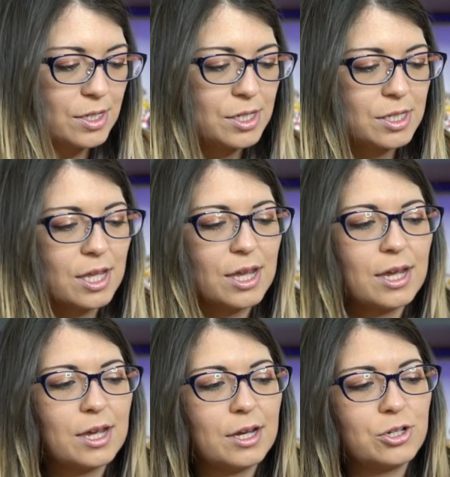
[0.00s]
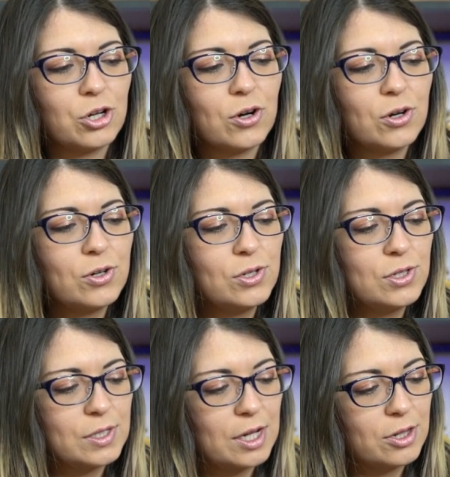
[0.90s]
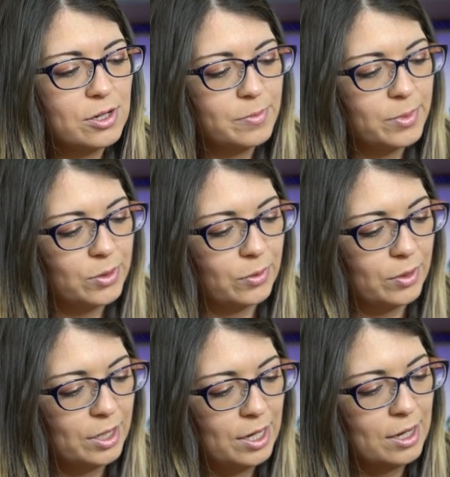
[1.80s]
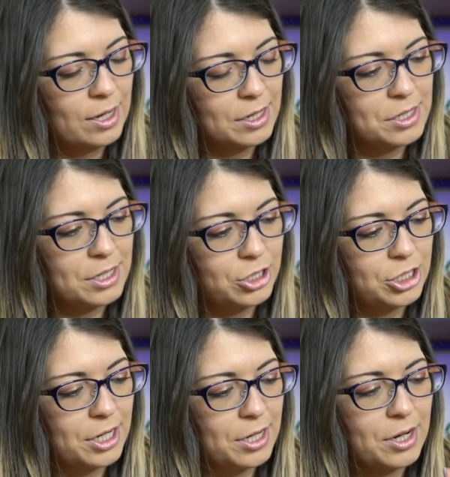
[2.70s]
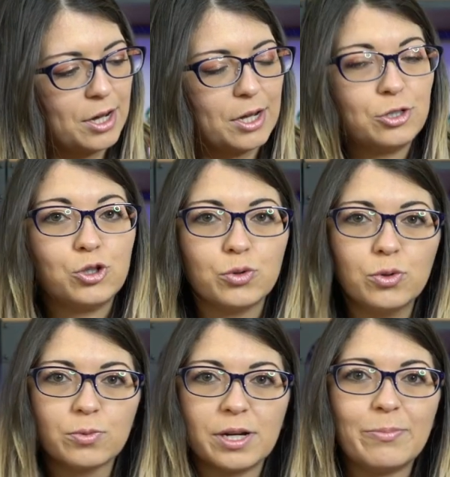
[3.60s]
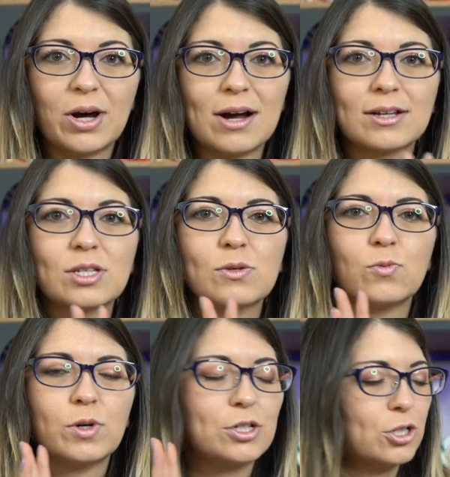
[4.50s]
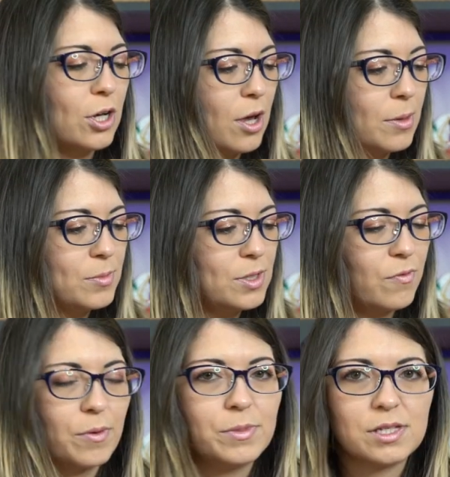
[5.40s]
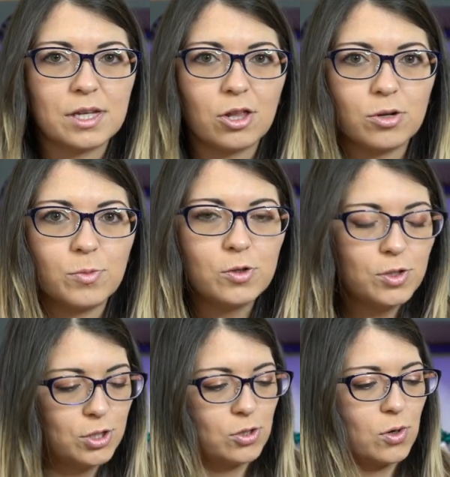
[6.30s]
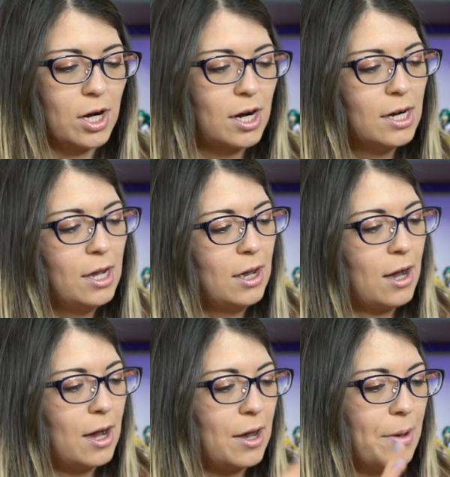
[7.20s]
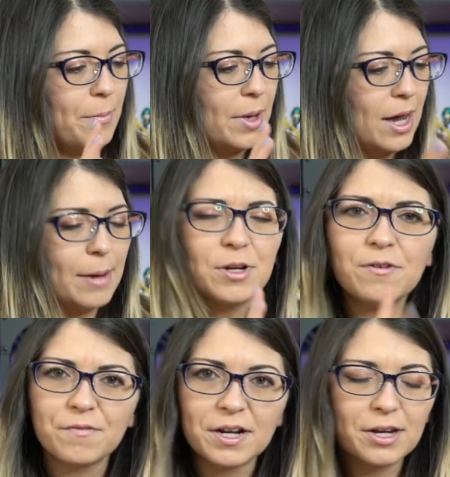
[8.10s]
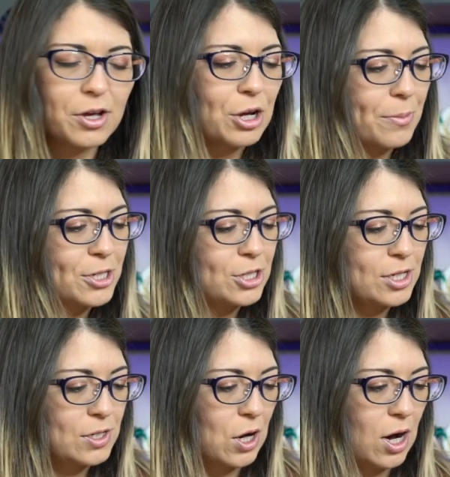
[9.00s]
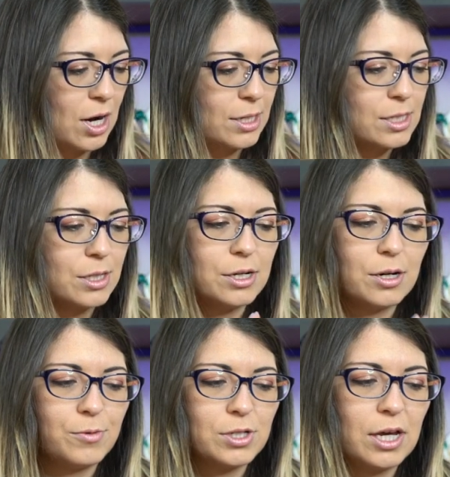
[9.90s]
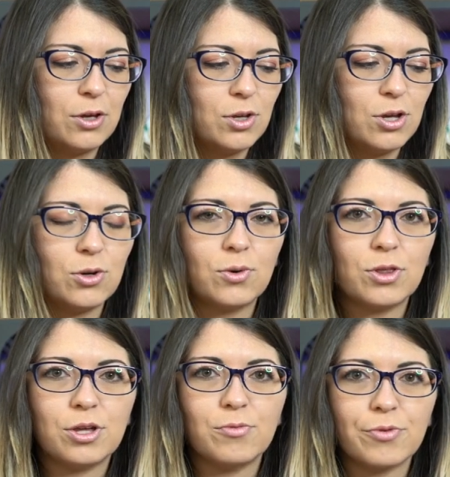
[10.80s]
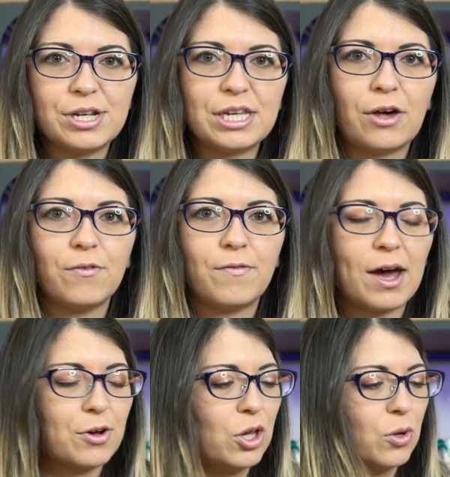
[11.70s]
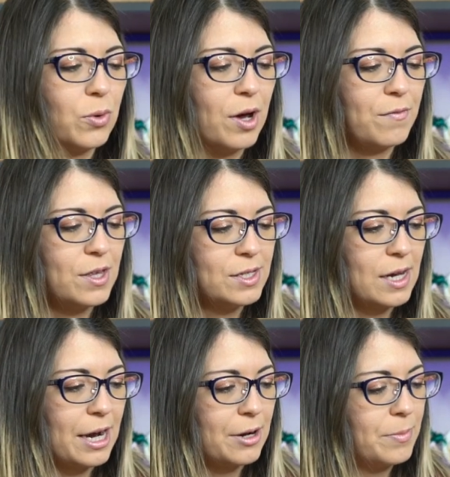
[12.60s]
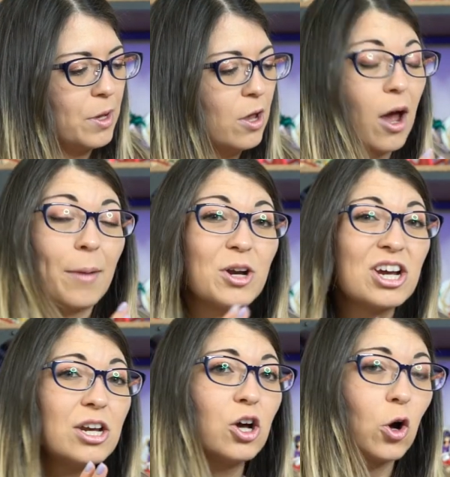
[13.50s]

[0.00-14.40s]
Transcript: is the Eternal Sailor Moon Edition jewelry box, which comes from the Sailor Moon store. I'm gonna find out how much this costs, and then I will tell you the retail value of this item. I'm not gonna